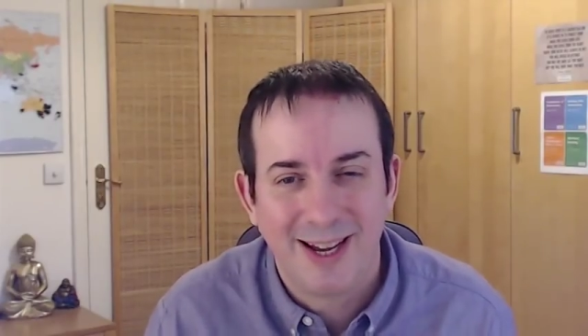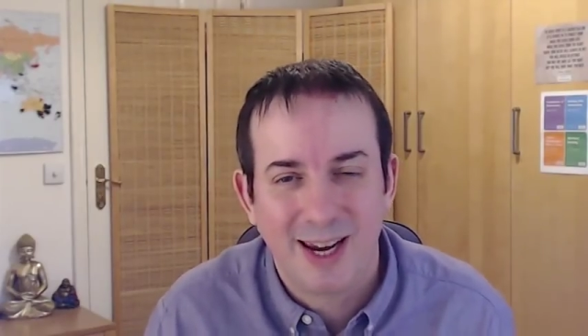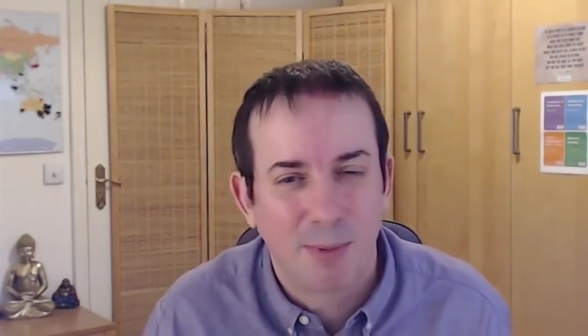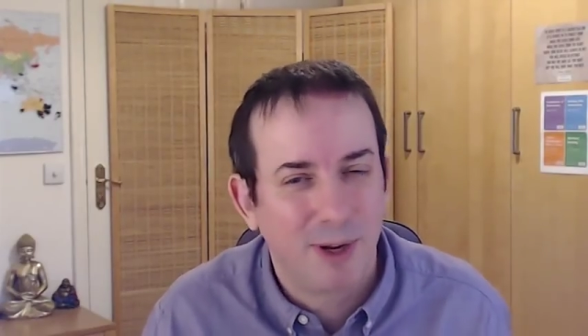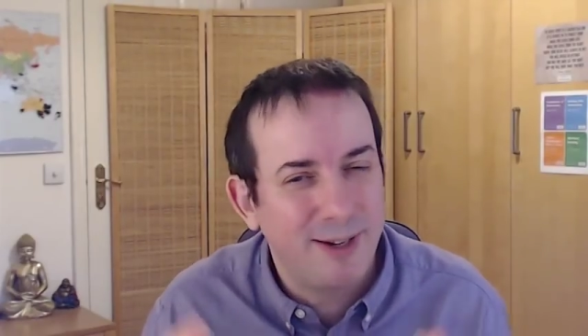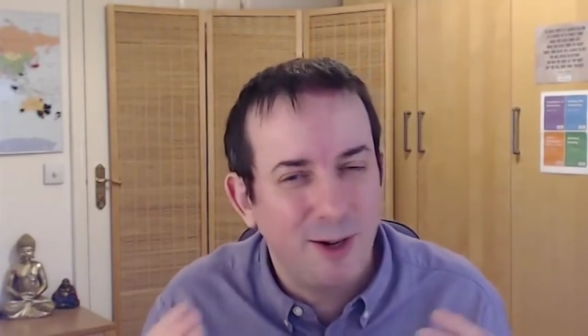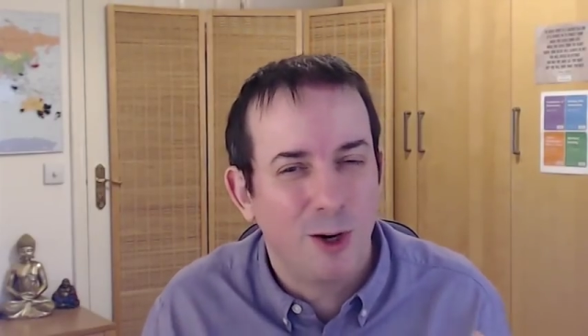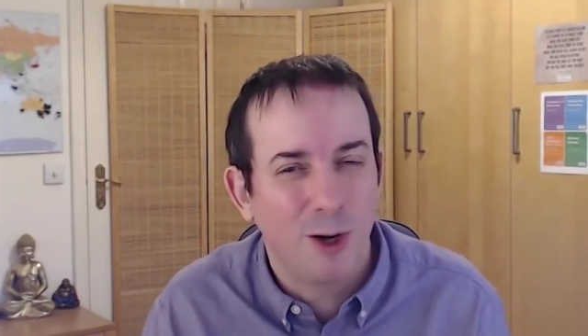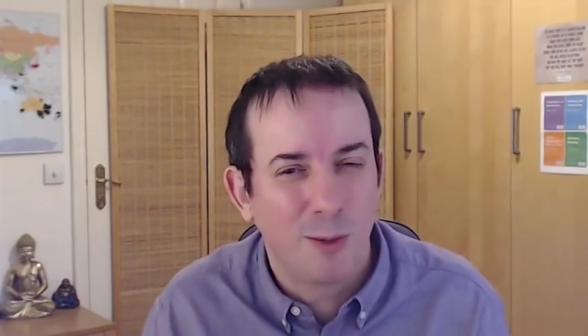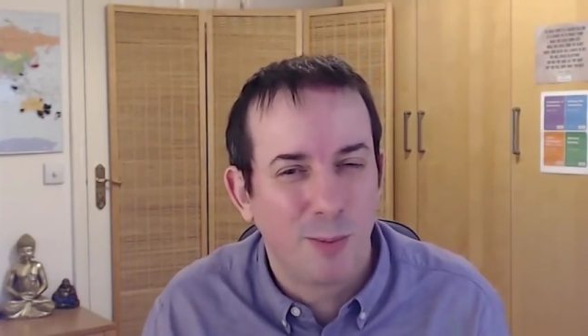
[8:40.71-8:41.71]
And I'm like,
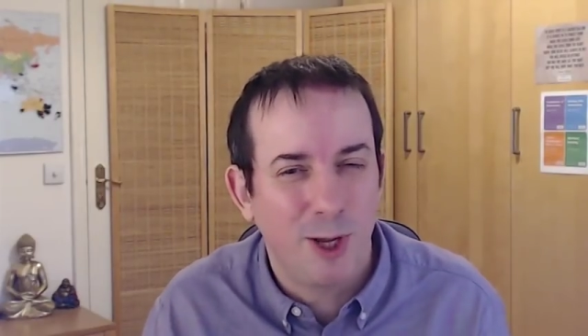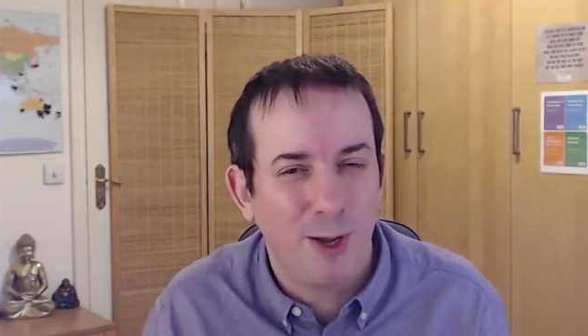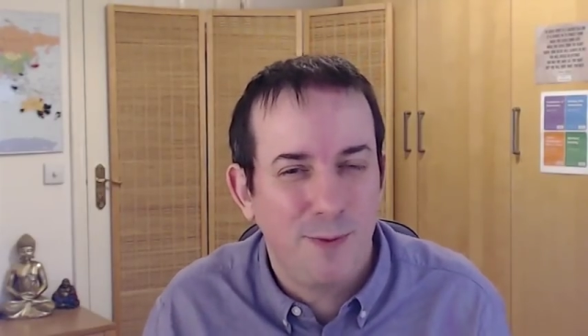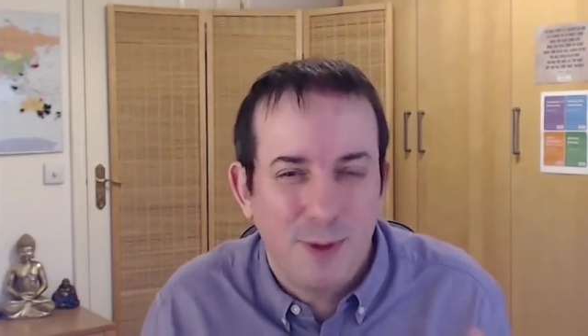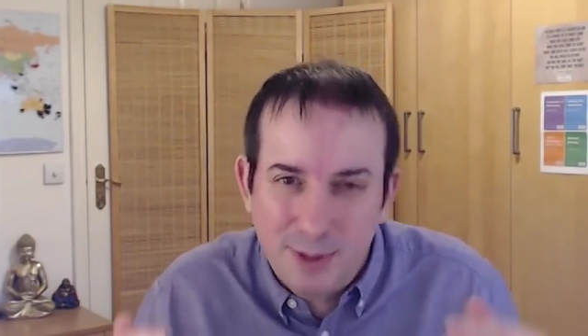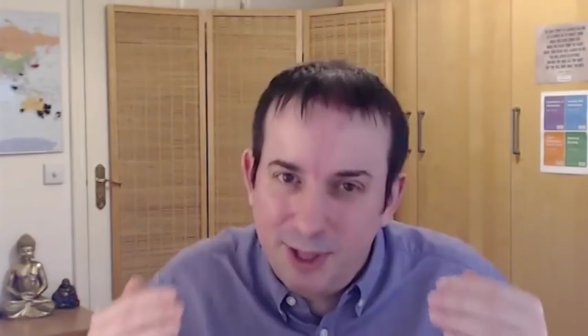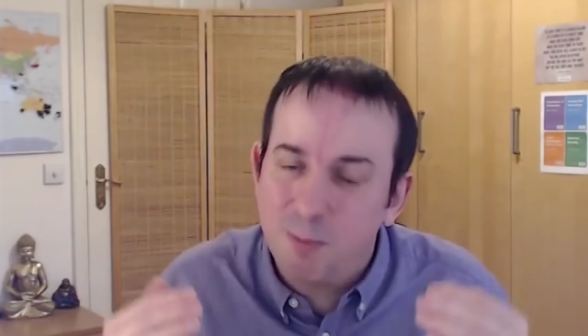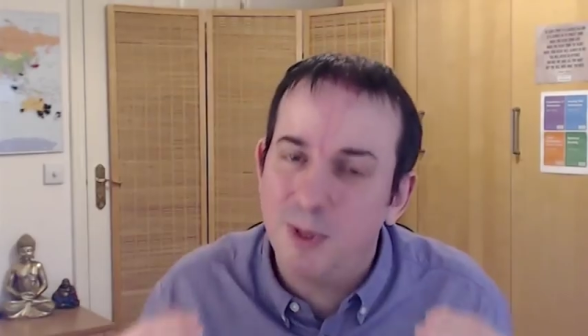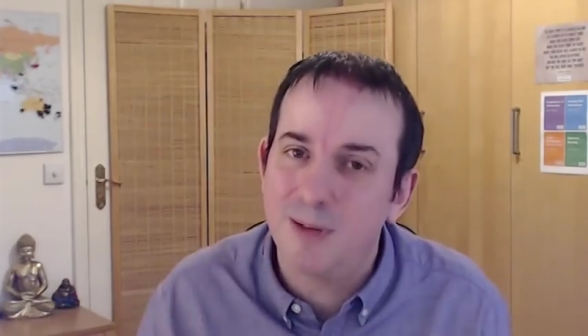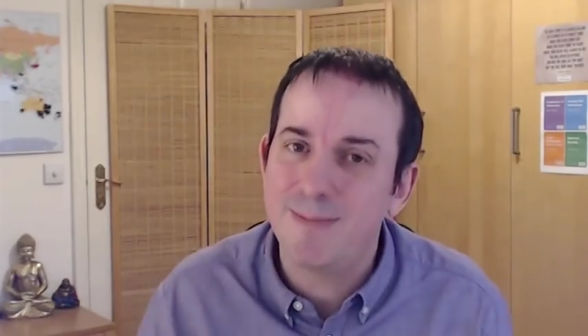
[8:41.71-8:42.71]
no, but if you
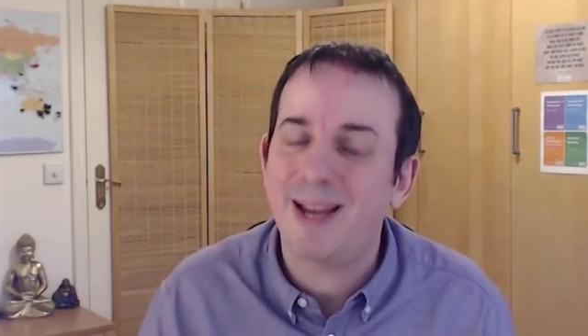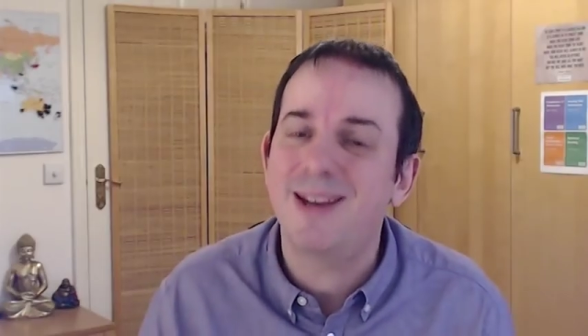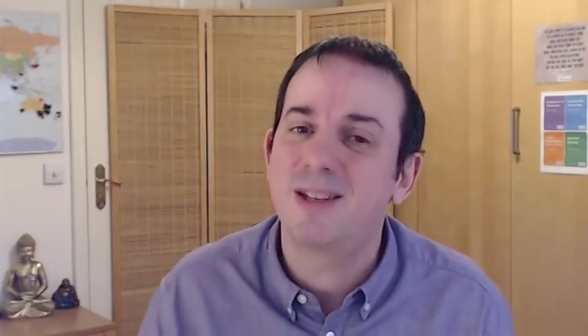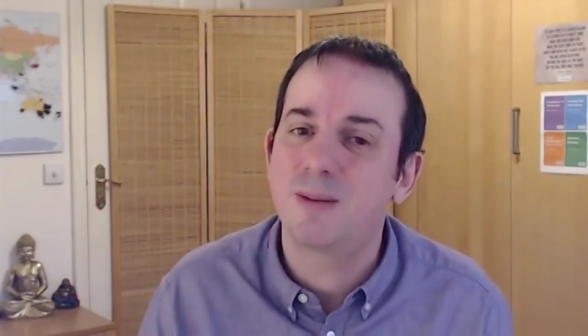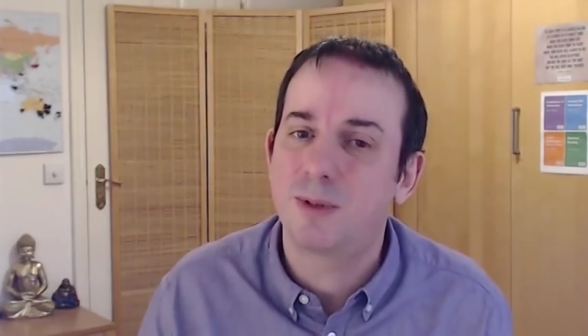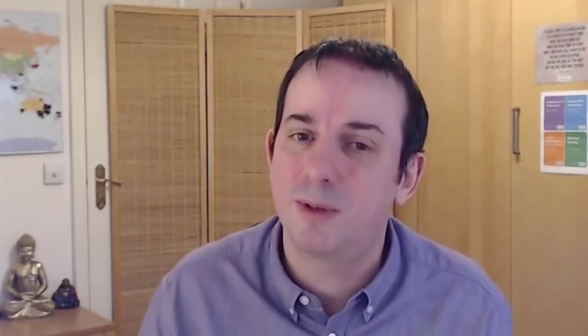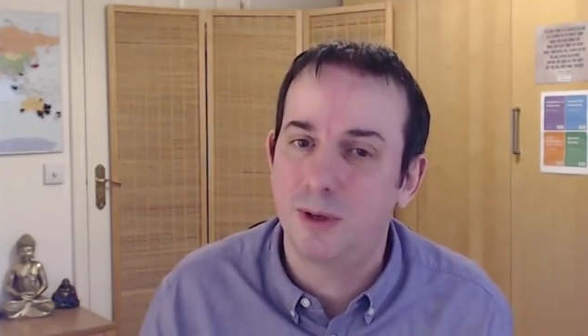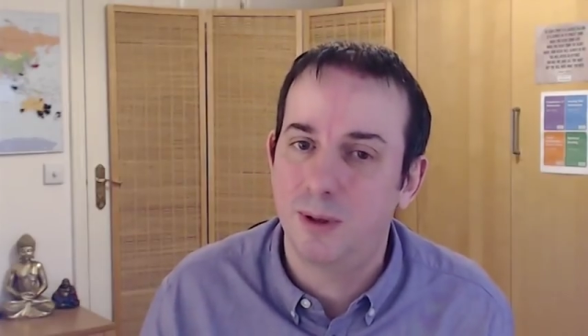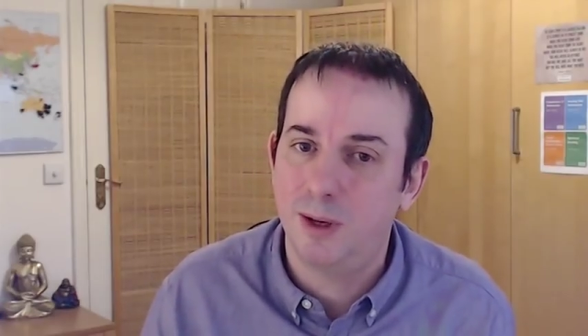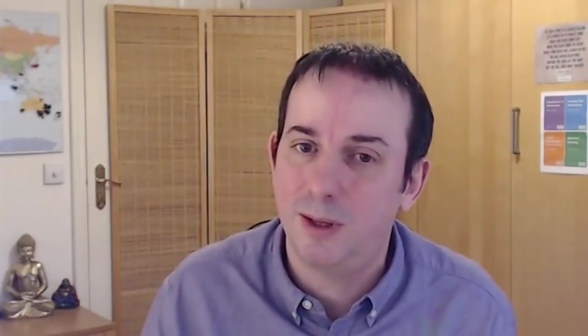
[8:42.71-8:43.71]
teach me the mechanisms to
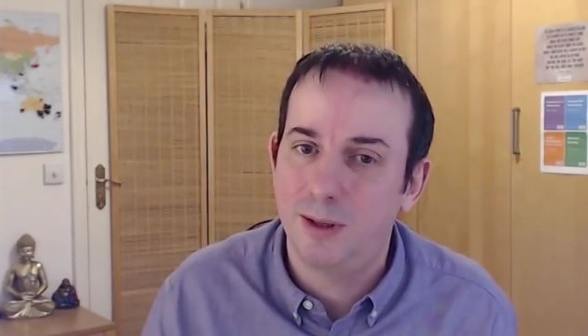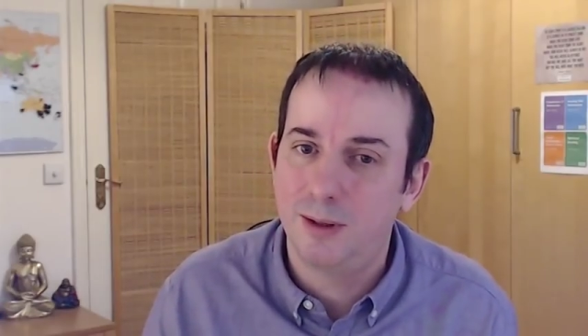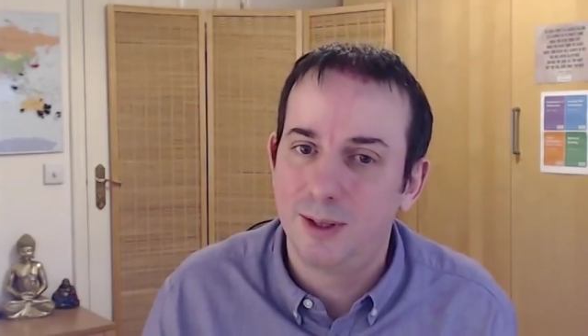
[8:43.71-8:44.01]
do it,